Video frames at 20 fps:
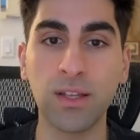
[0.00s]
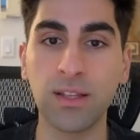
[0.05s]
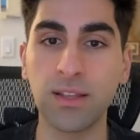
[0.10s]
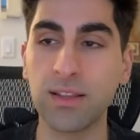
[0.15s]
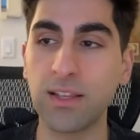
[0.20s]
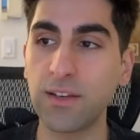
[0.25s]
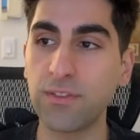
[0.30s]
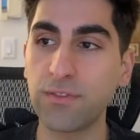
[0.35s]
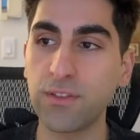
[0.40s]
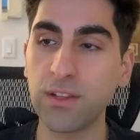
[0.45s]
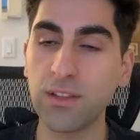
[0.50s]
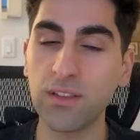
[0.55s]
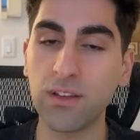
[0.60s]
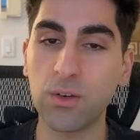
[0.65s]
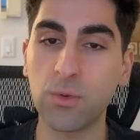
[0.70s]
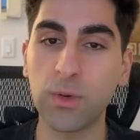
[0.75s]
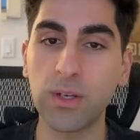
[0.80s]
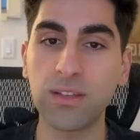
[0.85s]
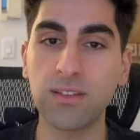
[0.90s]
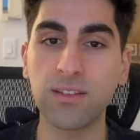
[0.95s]
lifting the
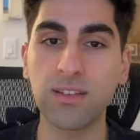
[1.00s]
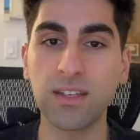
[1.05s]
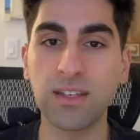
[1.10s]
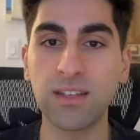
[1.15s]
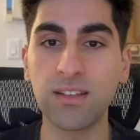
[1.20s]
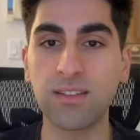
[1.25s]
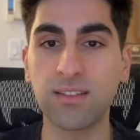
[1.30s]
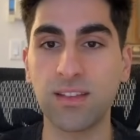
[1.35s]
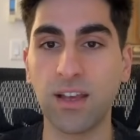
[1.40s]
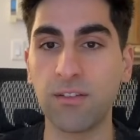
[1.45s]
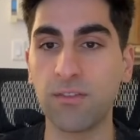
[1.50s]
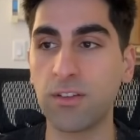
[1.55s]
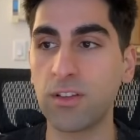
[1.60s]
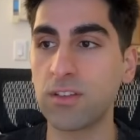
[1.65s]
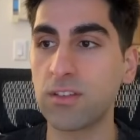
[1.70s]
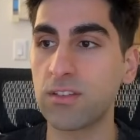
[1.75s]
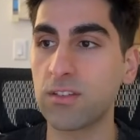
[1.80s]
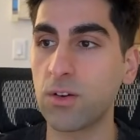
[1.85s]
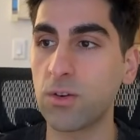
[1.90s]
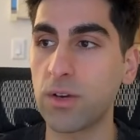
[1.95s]
queen to
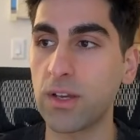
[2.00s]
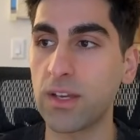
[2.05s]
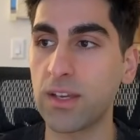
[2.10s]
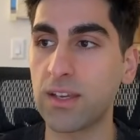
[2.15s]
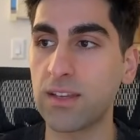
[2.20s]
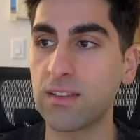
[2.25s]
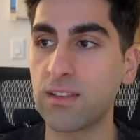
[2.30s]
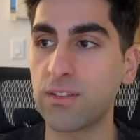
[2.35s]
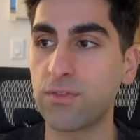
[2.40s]
e7 so it can